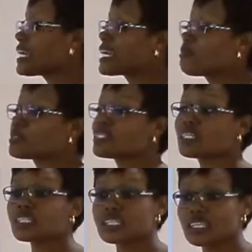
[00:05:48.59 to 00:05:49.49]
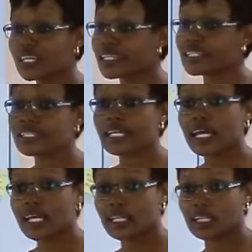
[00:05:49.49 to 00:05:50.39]
keeps chasing his
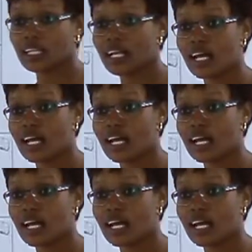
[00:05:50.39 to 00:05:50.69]
tail.